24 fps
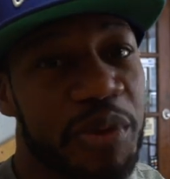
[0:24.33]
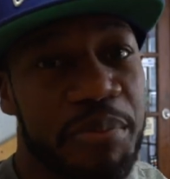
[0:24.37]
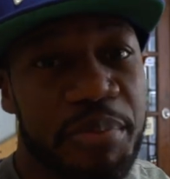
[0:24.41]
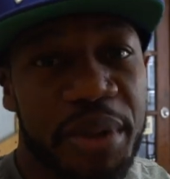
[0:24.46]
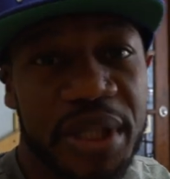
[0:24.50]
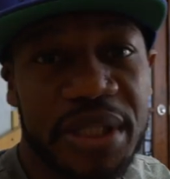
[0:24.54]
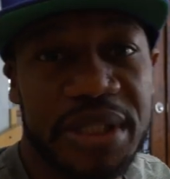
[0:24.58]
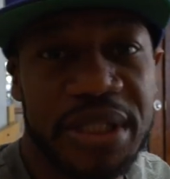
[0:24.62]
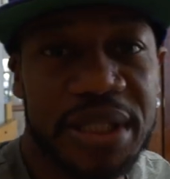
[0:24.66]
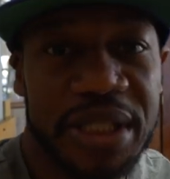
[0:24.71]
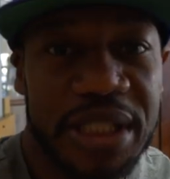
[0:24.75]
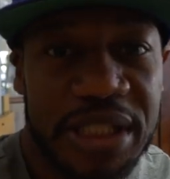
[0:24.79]
we've
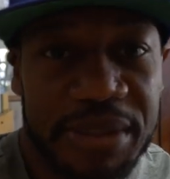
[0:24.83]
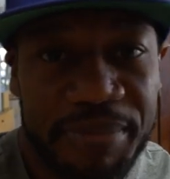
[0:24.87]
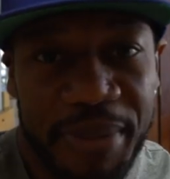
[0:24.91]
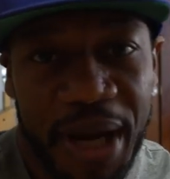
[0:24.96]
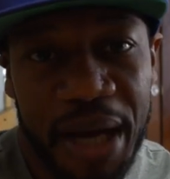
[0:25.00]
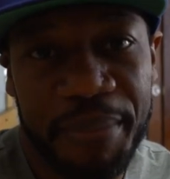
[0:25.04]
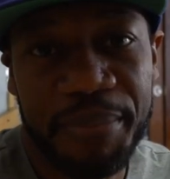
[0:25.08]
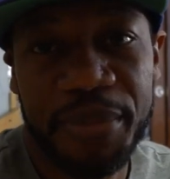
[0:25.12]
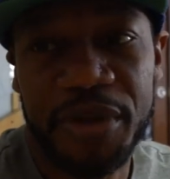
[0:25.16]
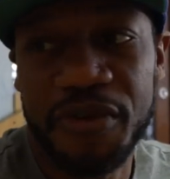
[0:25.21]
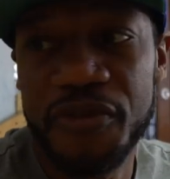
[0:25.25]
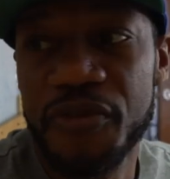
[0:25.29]
been to this
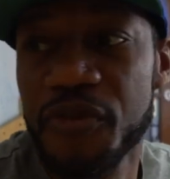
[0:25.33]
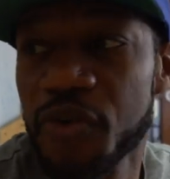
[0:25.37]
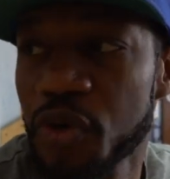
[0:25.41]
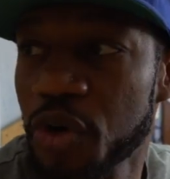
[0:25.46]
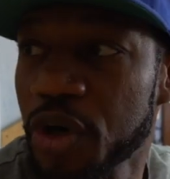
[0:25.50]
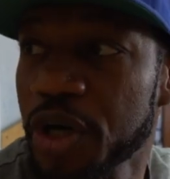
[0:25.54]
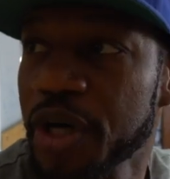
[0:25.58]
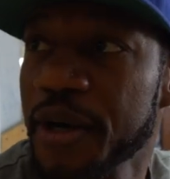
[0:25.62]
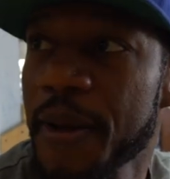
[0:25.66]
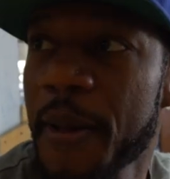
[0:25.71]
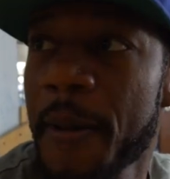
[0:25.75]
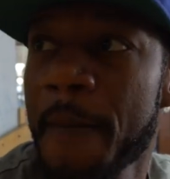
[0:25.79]
spot
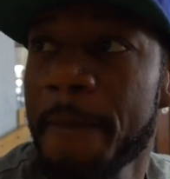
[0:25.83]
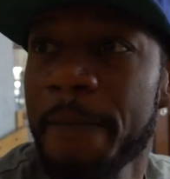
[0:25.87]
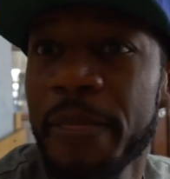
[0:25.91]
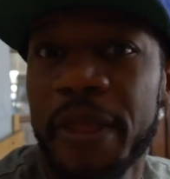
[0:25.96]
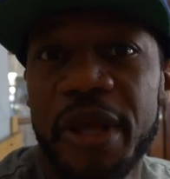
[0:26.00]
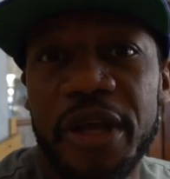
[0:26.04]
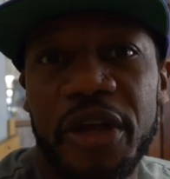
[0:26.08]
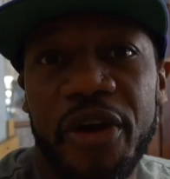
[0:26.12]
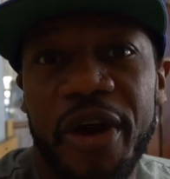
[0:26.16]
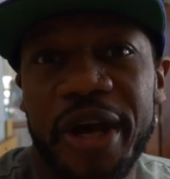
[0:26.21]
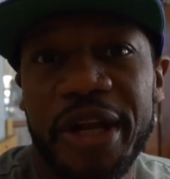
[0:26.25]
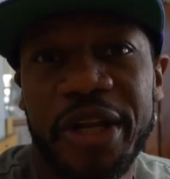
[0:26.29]
before
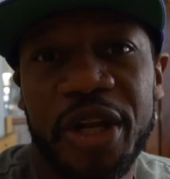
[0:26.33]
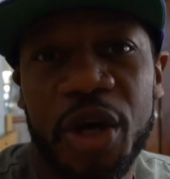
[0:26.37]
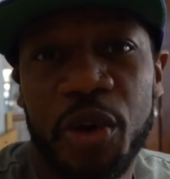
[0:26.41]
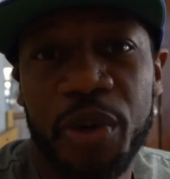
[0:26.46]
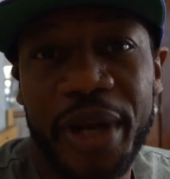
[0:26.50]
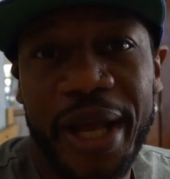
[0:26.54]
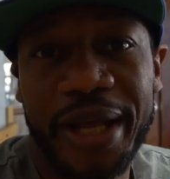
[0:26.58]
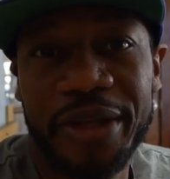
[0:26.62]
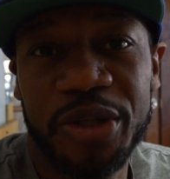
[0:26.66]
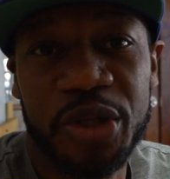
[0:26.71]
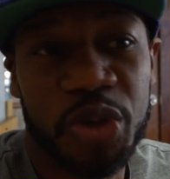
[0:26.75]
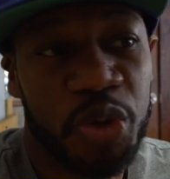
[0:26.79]
you already know
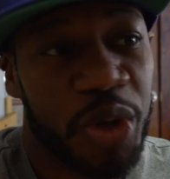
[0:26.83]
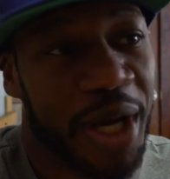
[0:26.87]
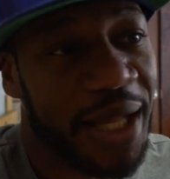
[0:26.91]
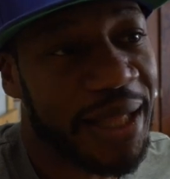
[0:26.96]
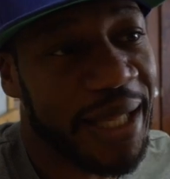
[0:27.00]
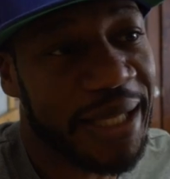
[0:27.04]
what I do.